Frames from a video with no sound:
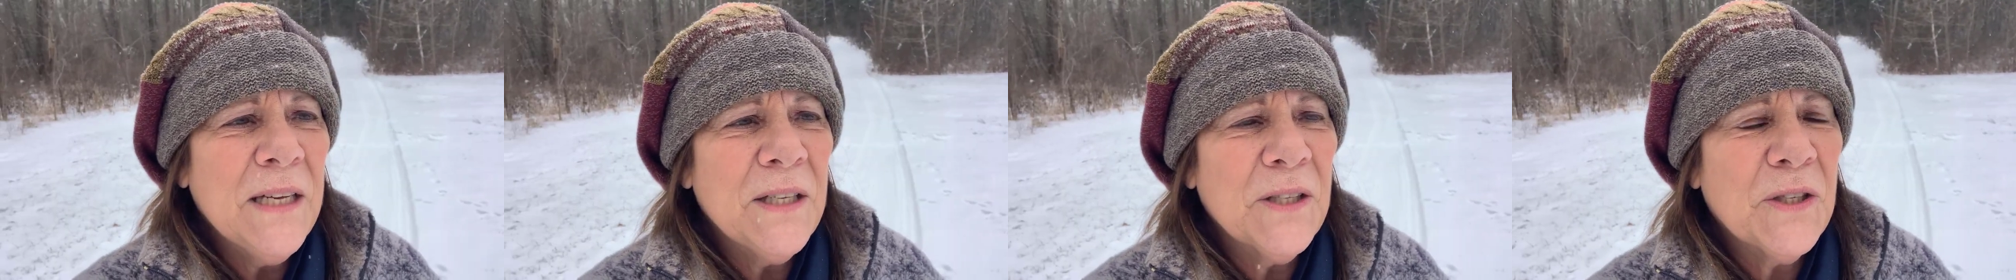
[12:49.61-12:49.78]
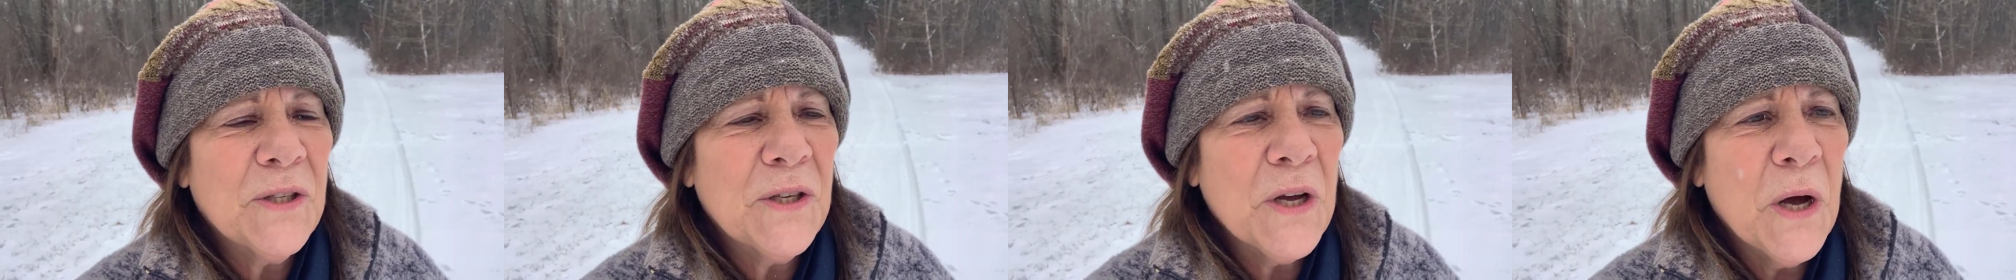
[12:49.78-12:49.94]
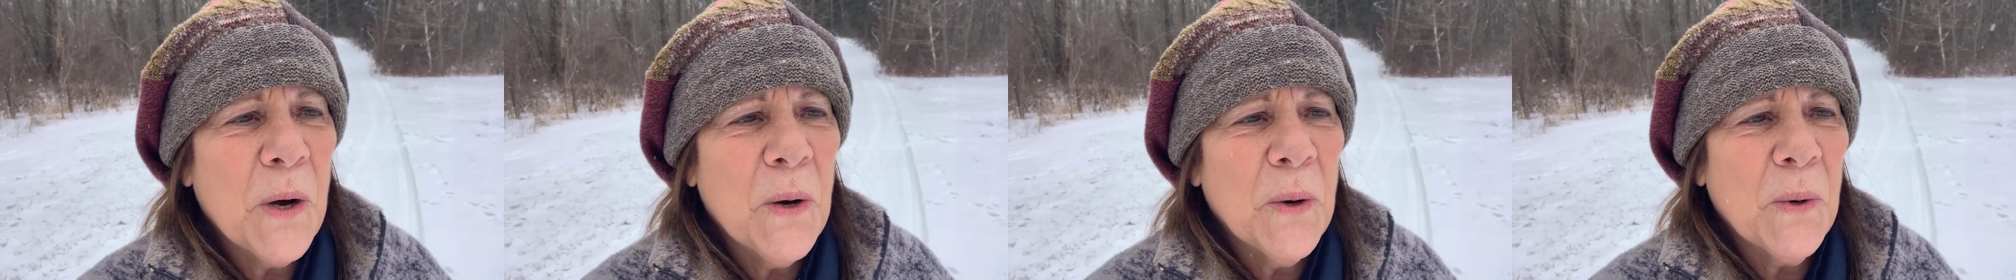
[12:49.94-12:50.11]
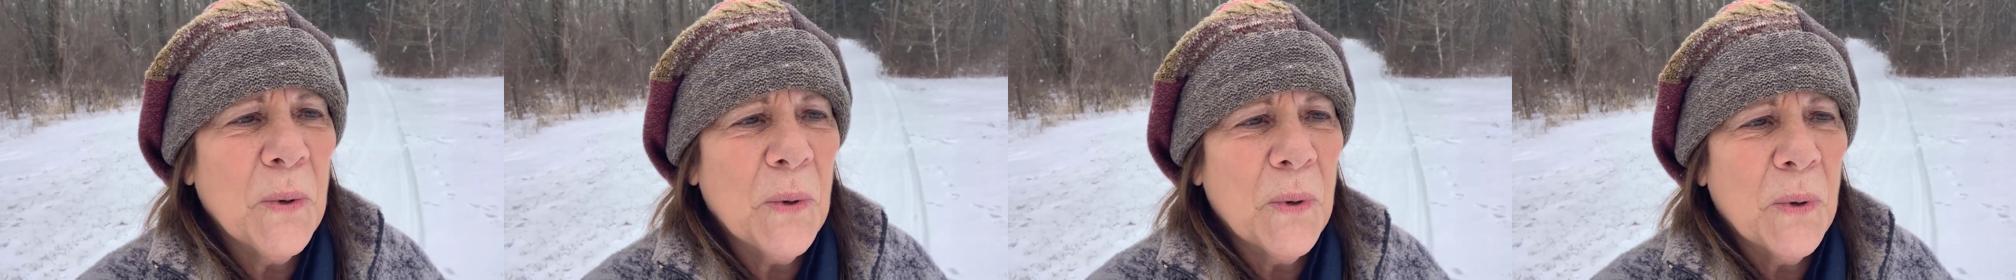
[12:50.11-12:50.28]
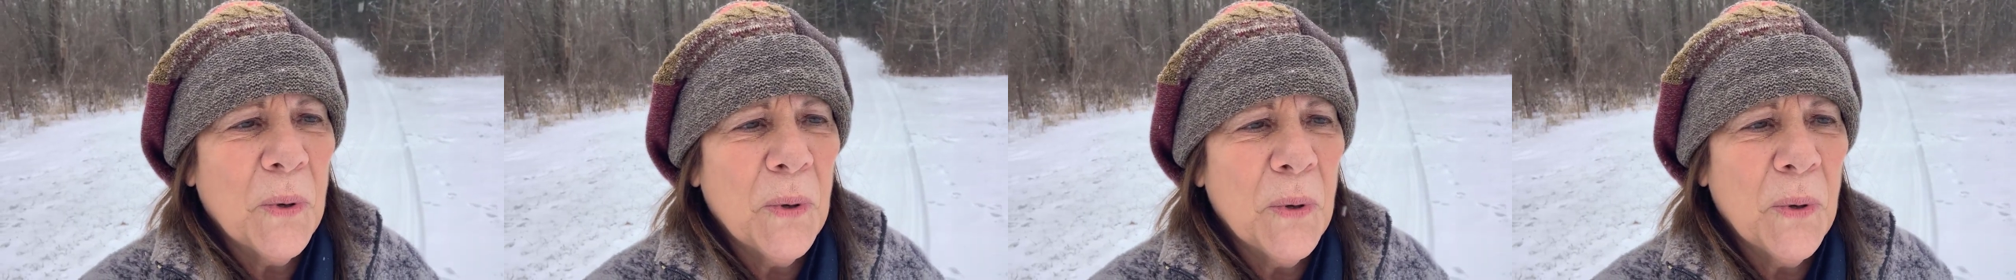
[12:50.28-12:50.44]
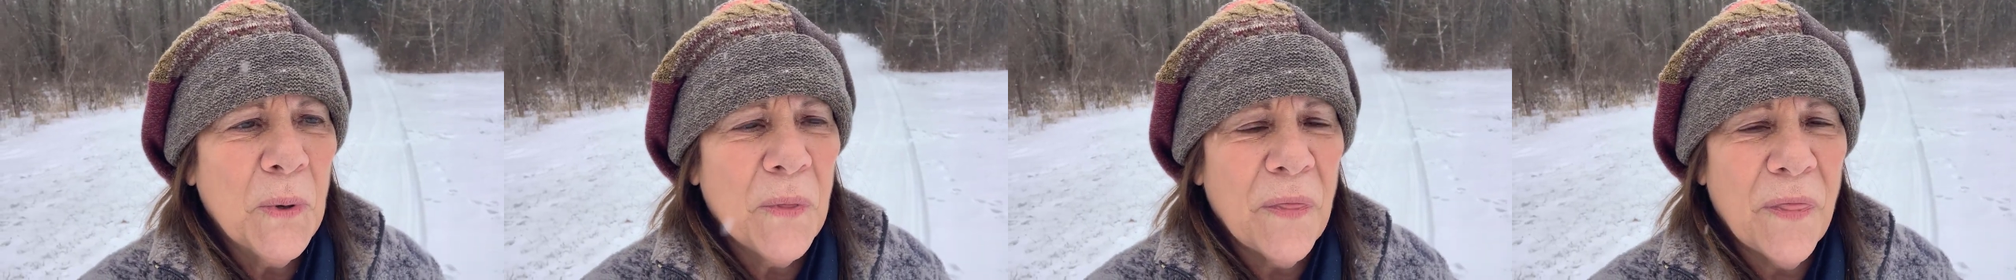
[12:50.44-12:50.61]
So
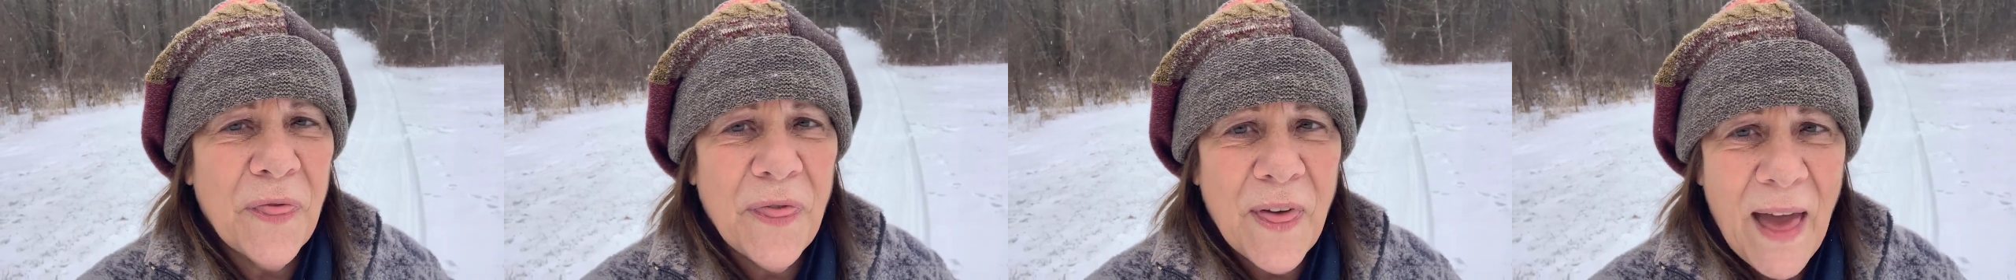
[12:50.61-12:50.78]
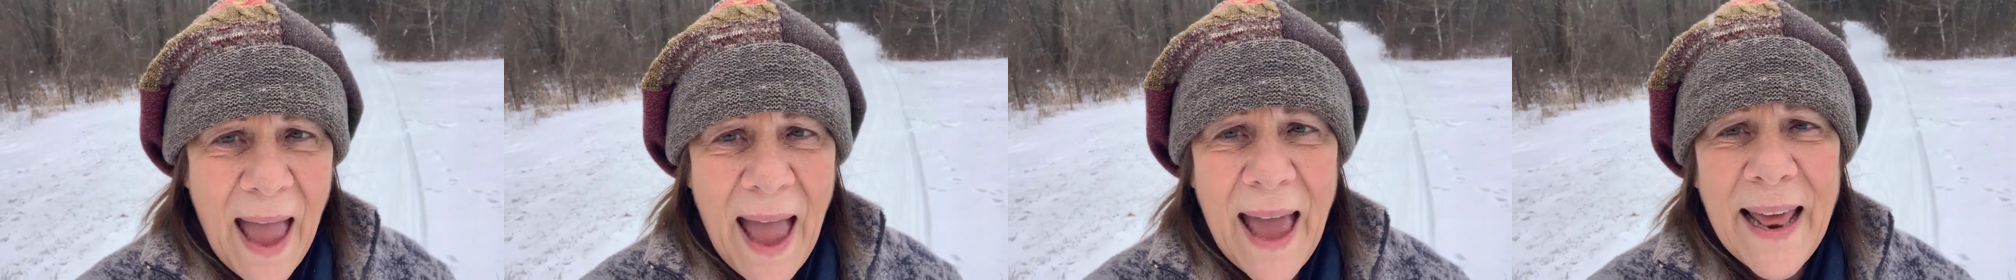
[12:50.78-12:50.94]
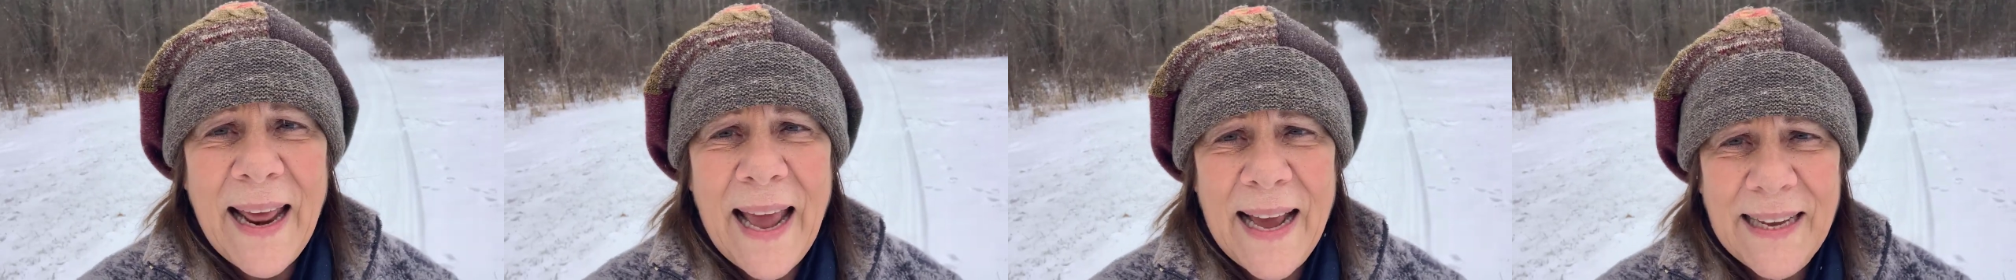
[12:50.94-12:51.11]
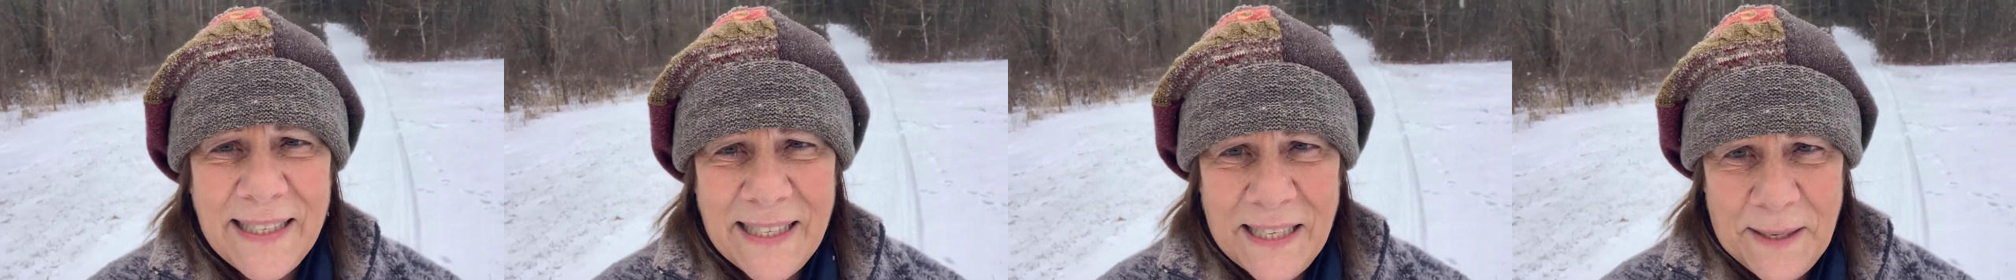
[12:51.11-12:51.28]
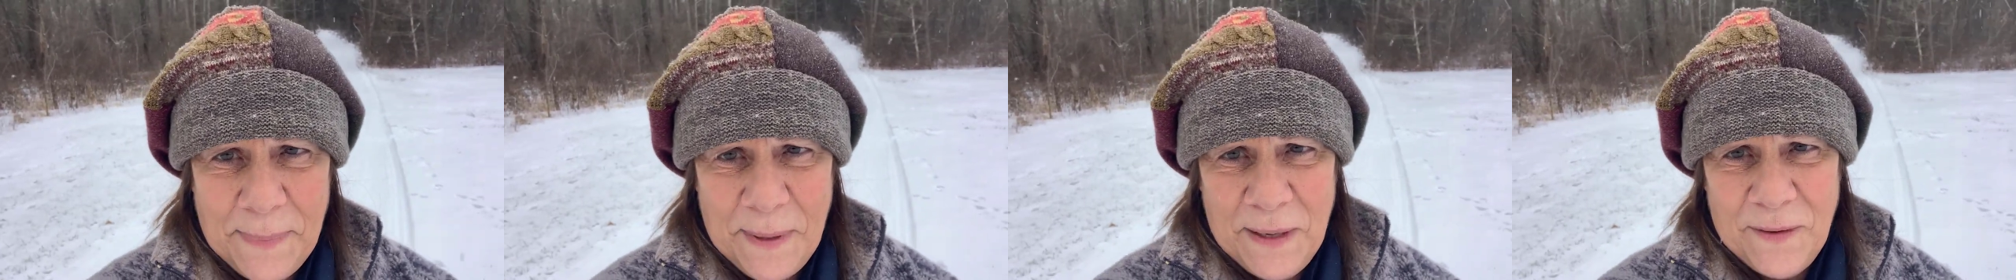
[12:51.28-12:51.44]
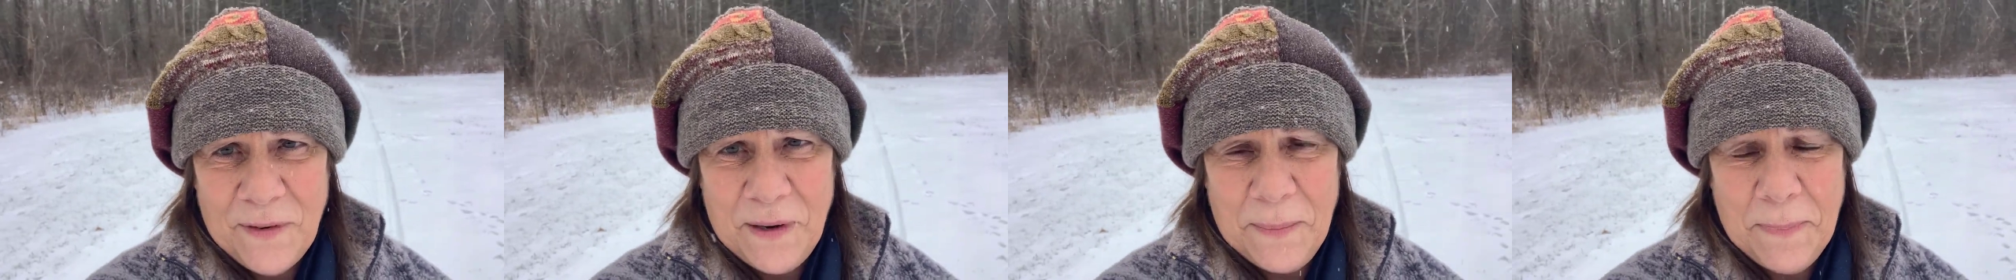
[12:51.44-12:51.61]
that has
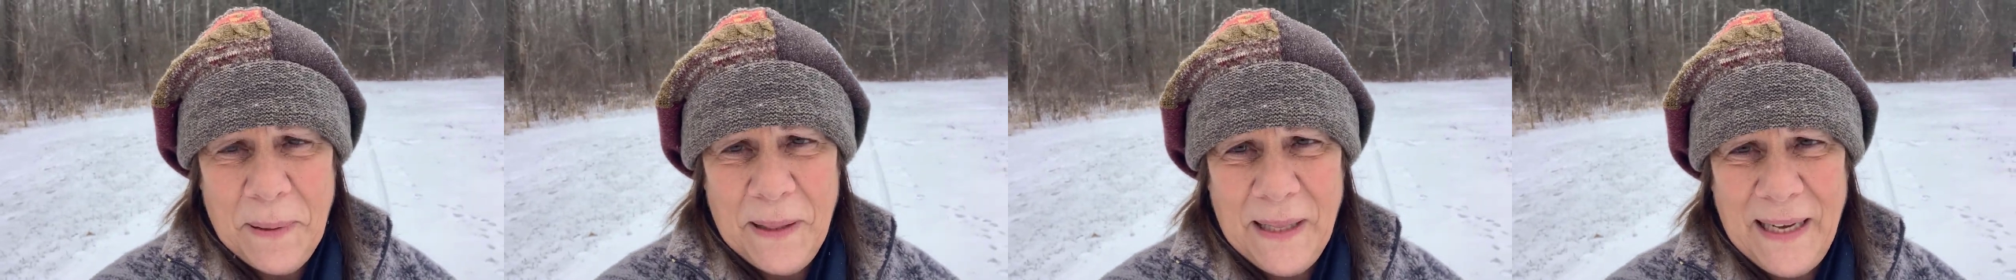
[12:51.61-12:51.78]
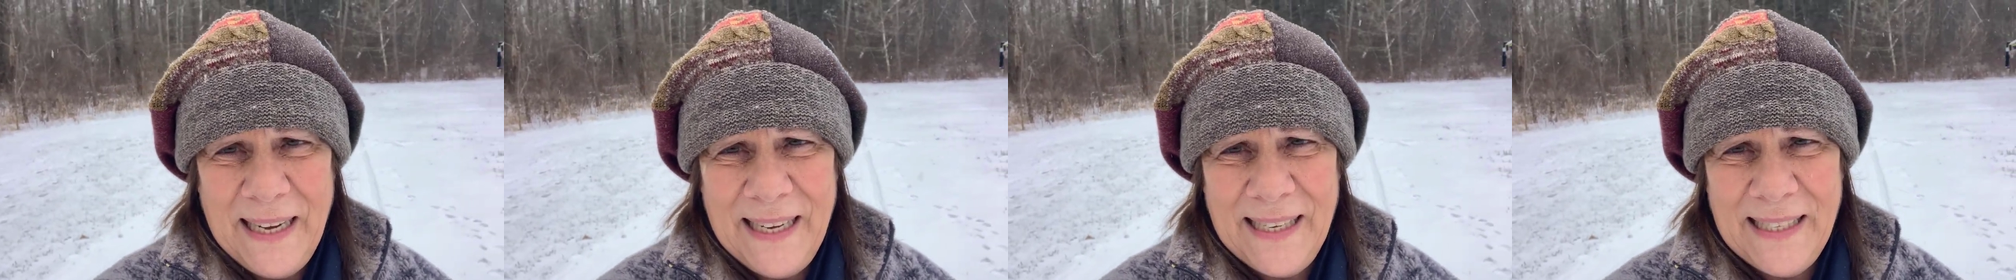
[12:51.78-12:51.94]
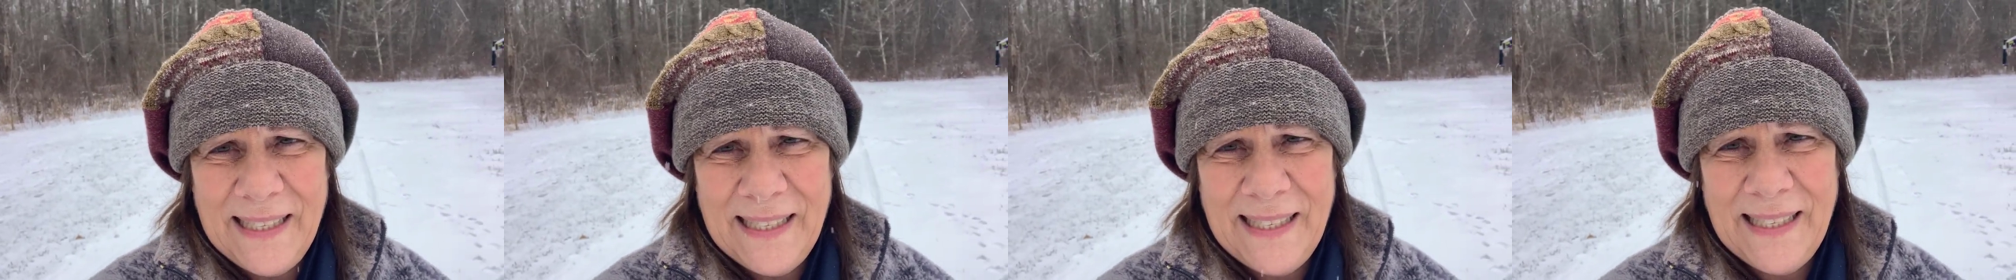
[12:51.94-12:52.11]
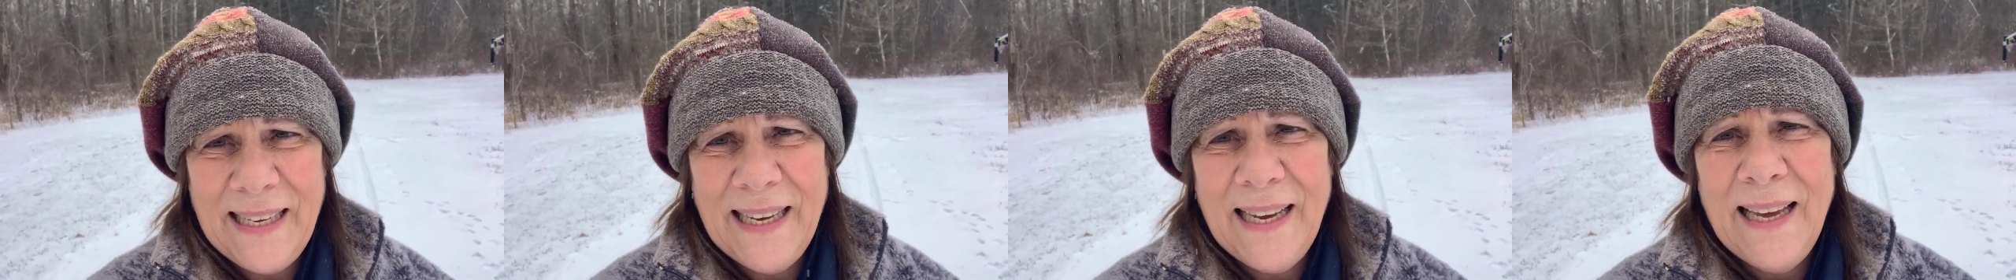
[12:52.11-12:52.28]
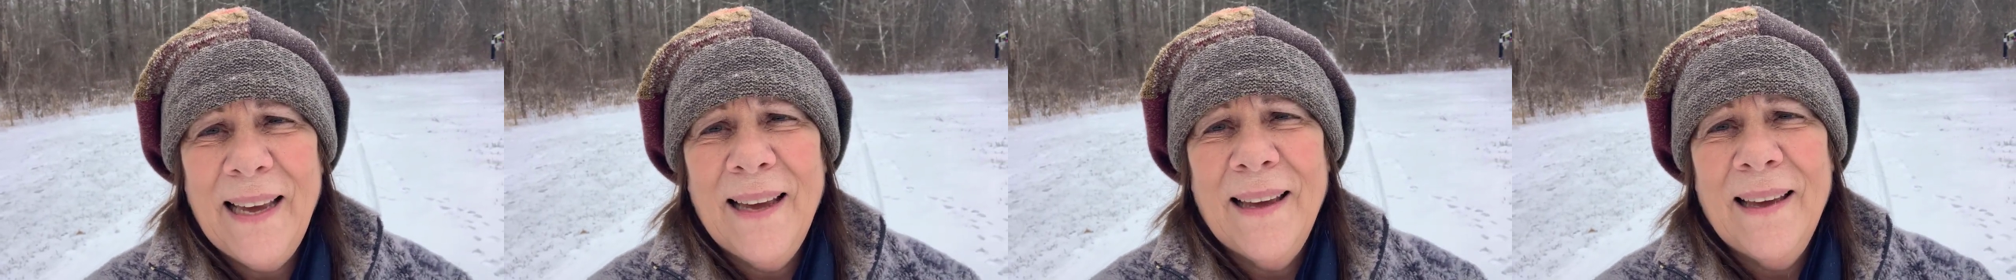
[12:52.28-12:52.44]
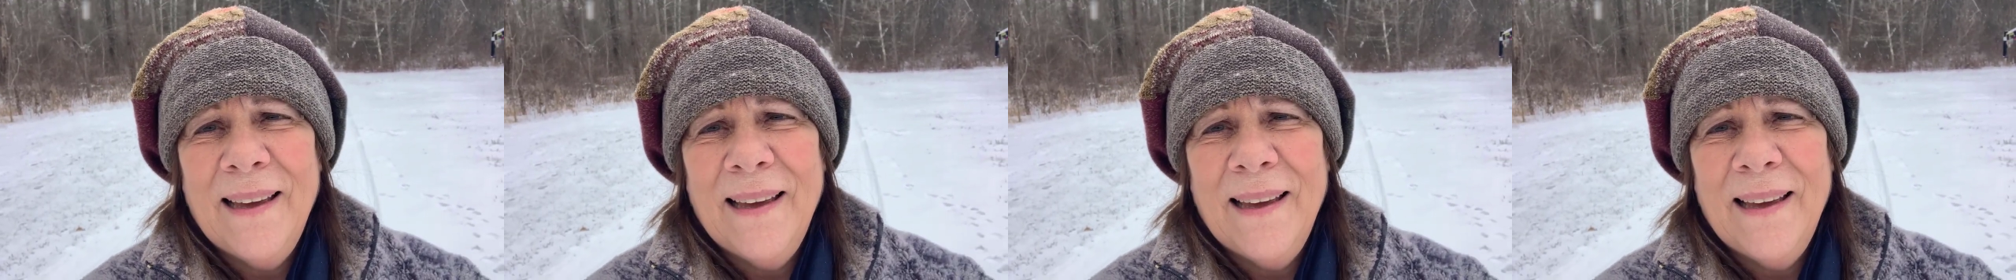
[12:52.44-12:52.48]
to be replaced